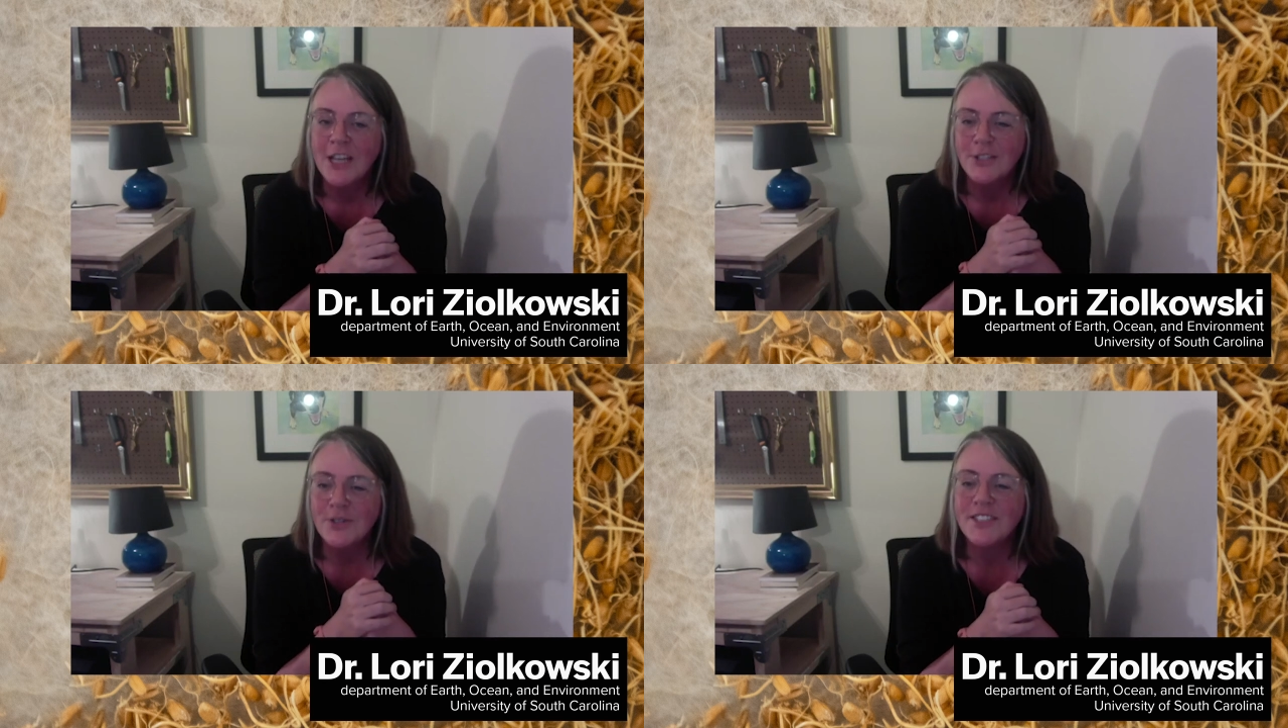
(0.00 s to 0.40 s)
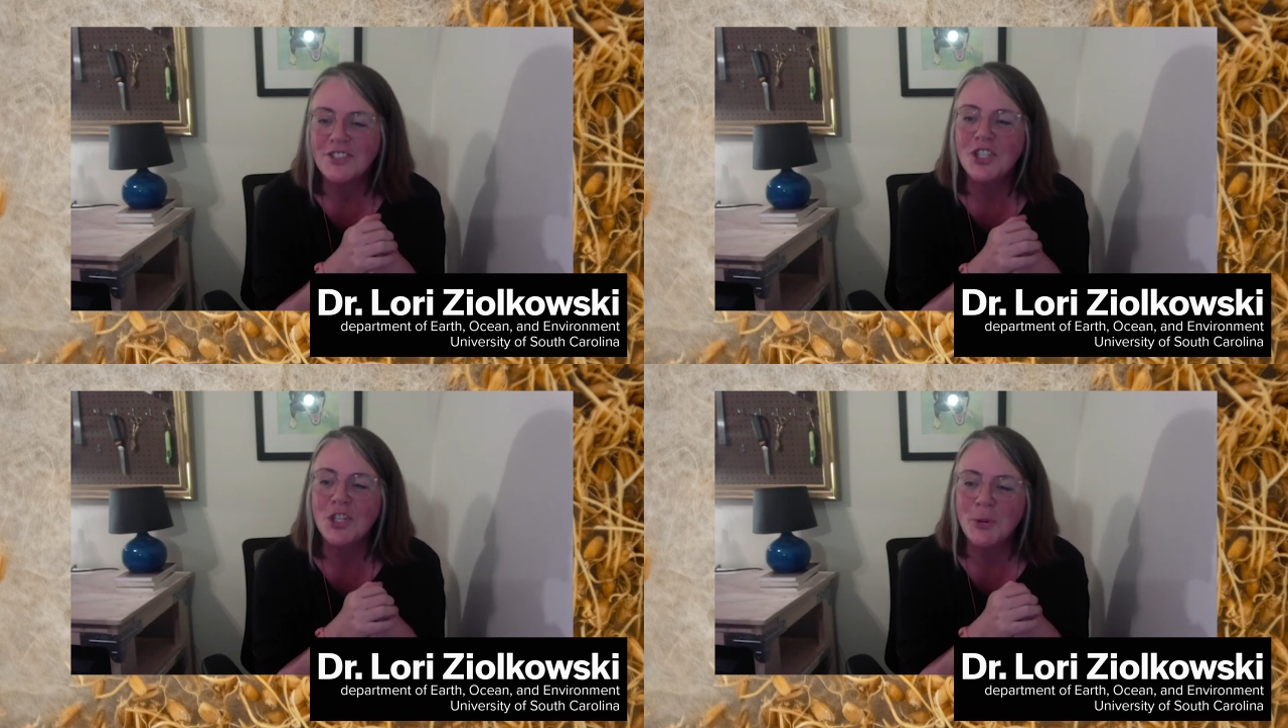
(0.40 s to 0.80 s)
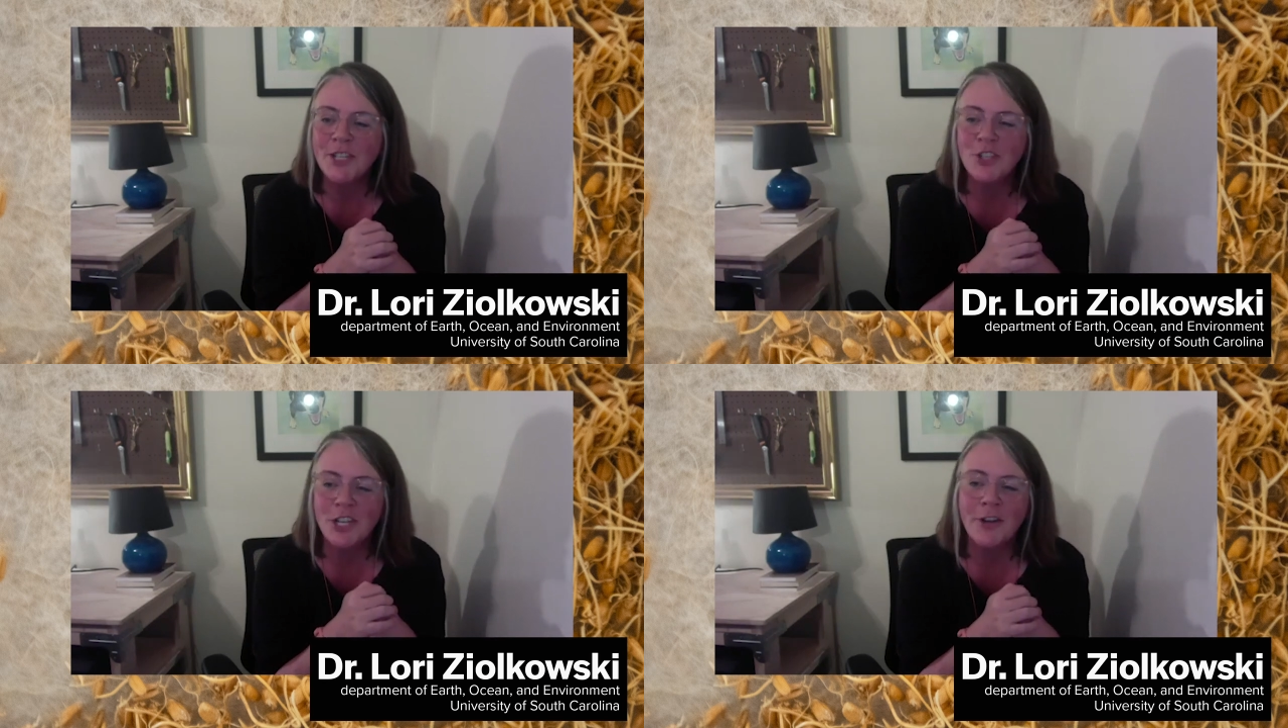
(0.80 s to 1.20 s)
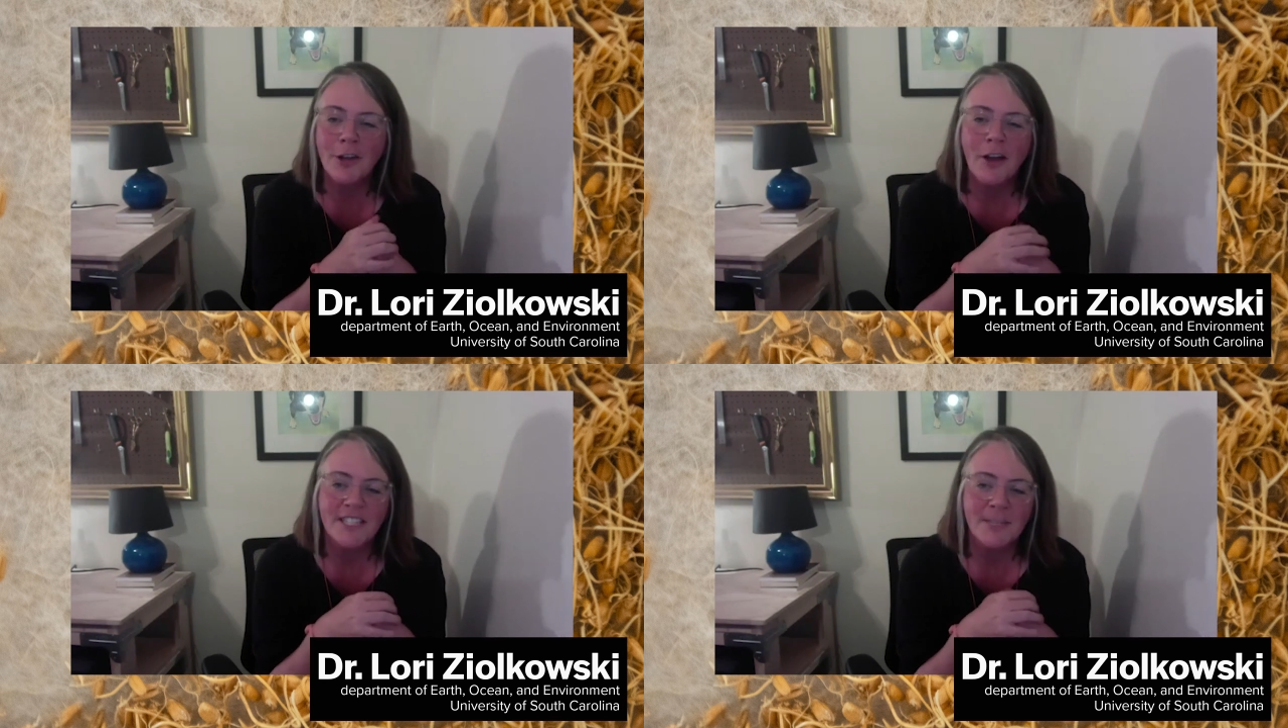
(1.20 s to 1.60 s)
So this geoengineering
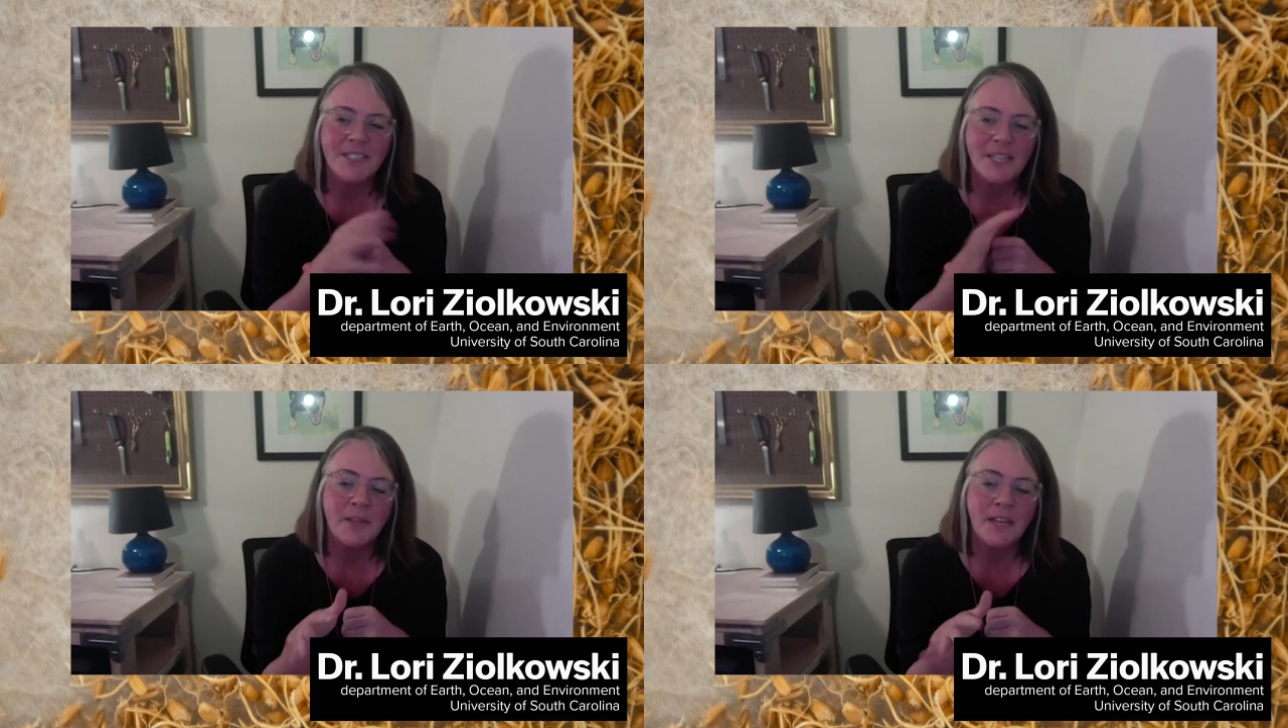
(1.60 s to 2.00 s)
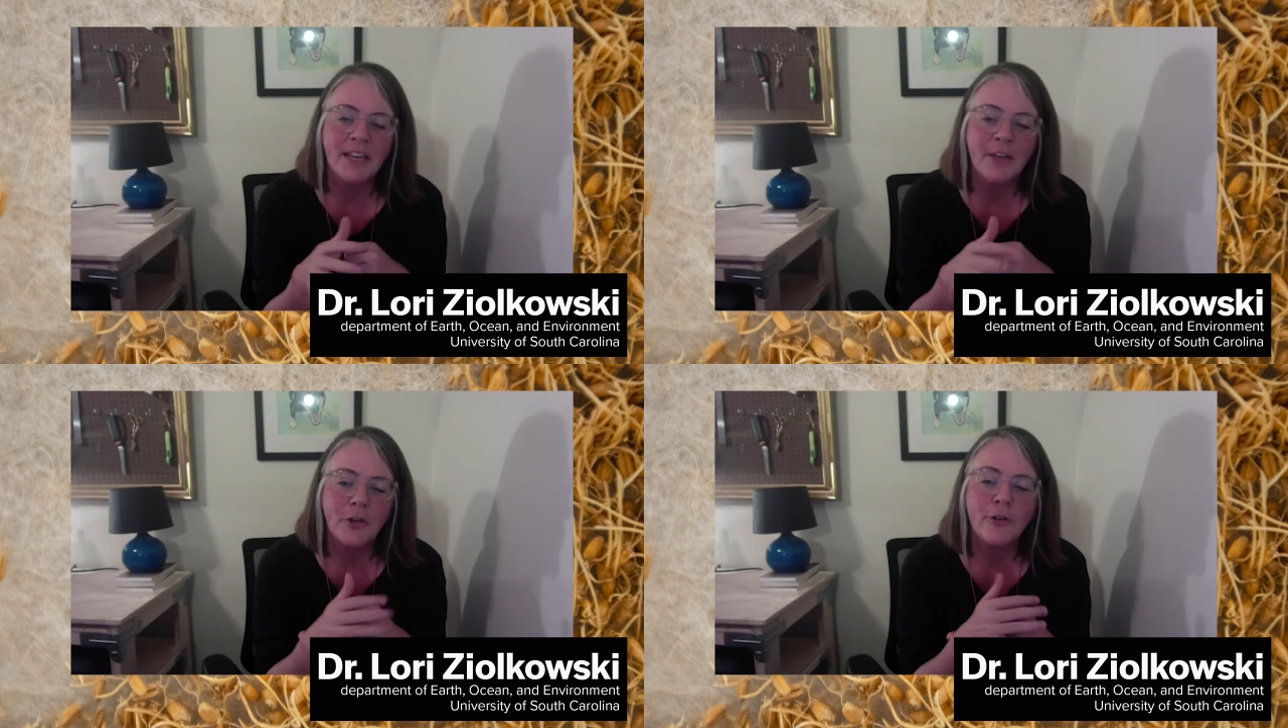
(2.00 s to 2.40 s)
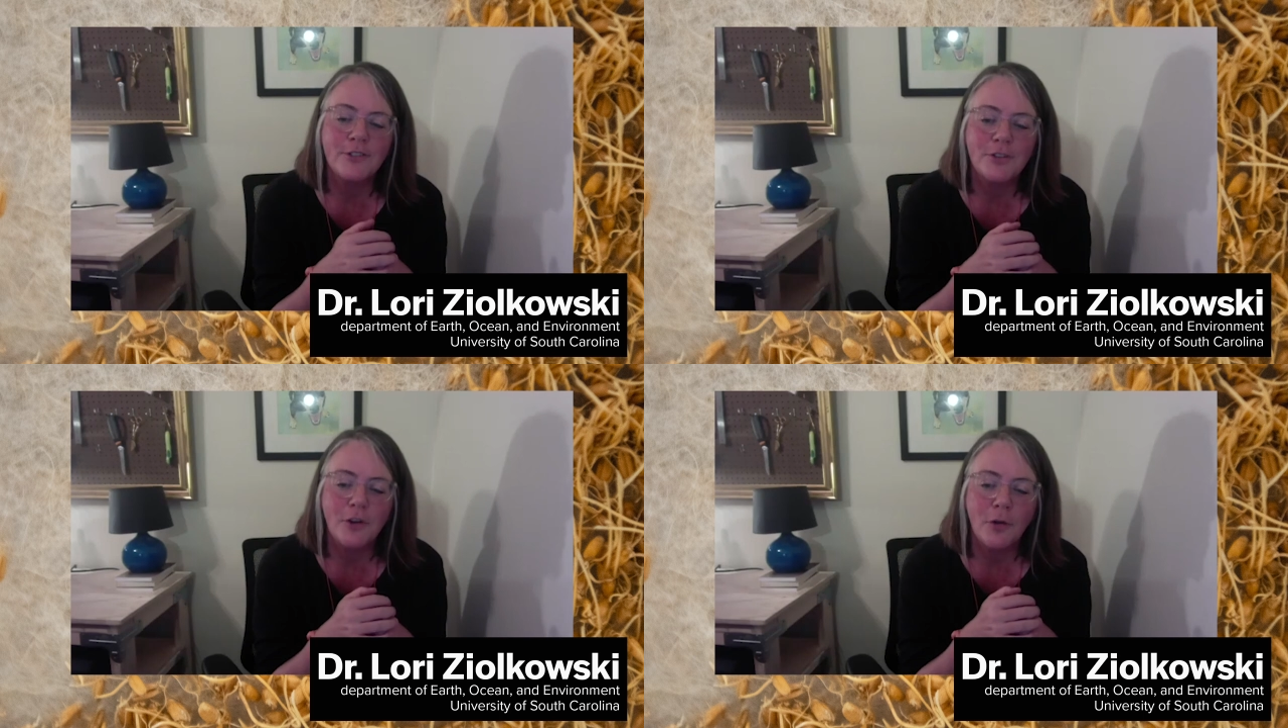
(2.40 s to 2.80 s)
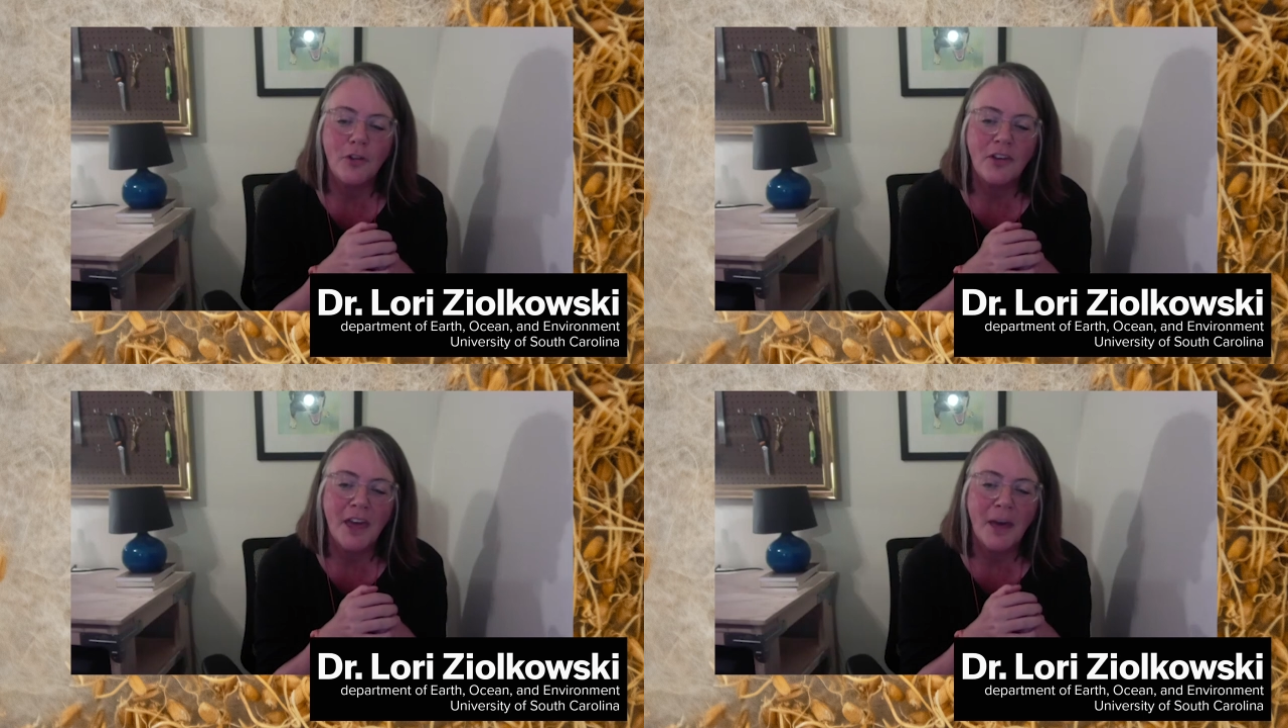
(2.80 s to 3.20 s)
concept is something I encourage you to go
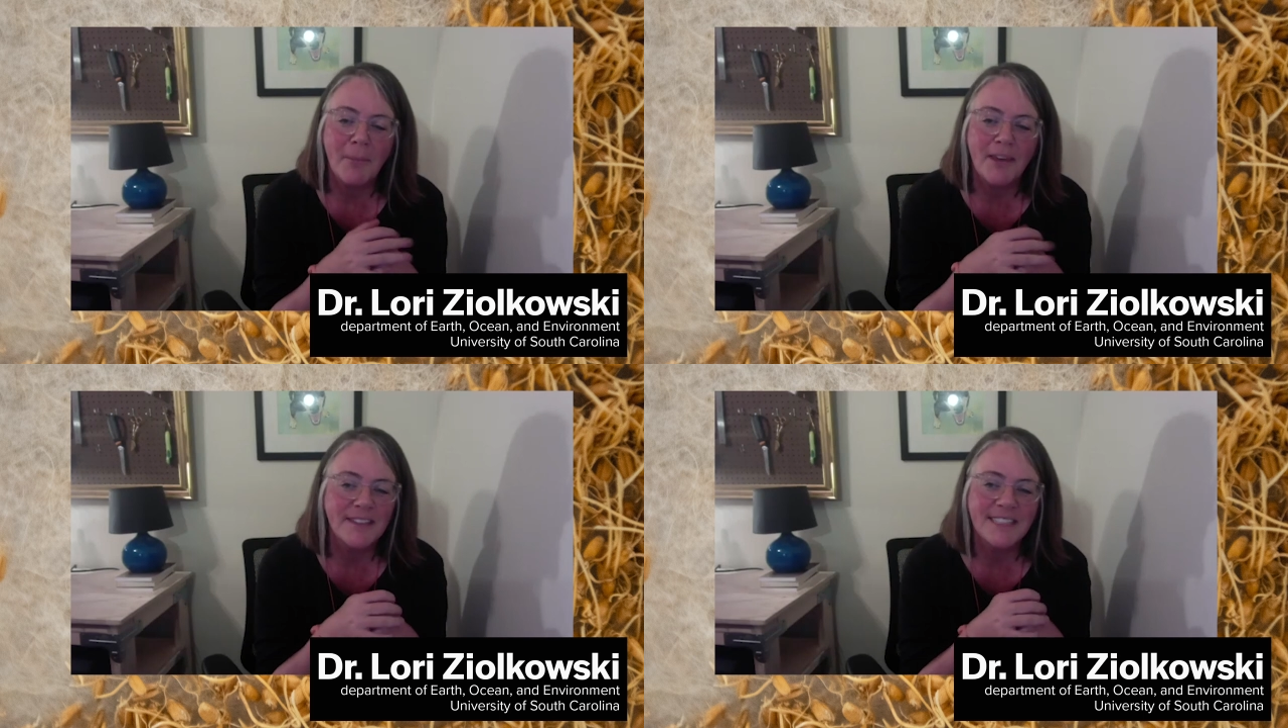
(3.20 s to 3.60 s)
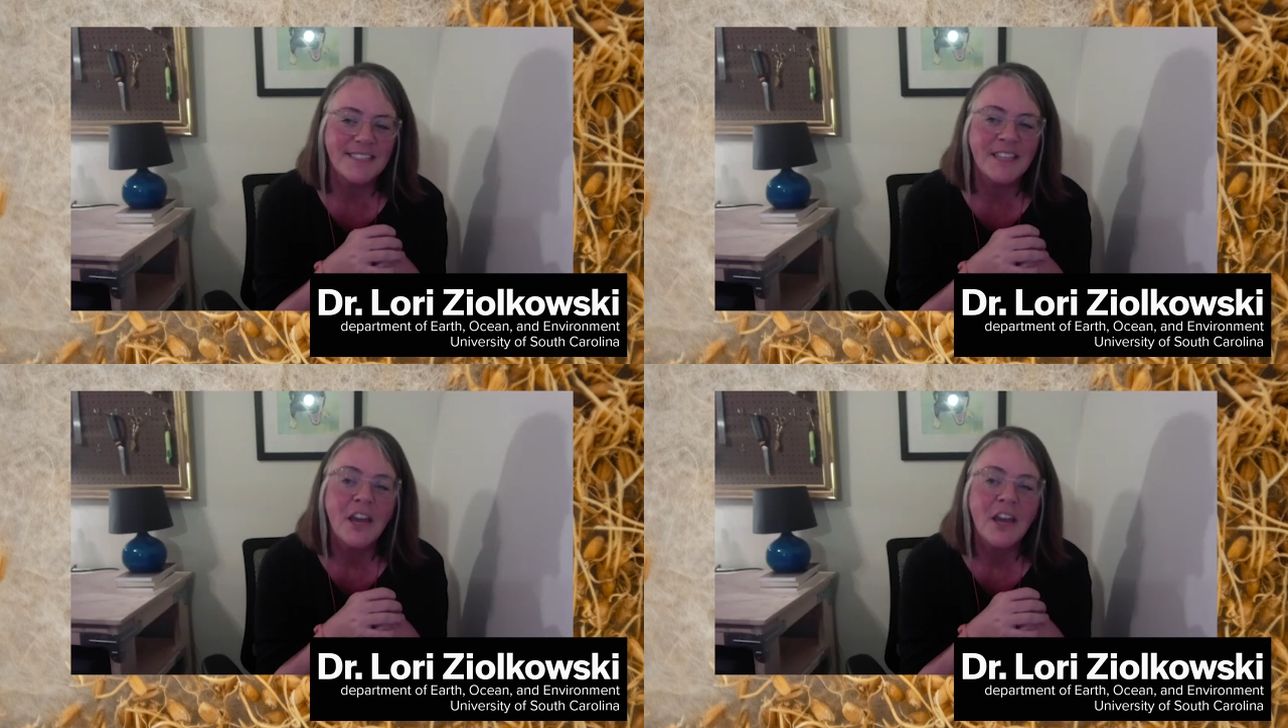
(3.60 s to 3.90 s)
look at because it's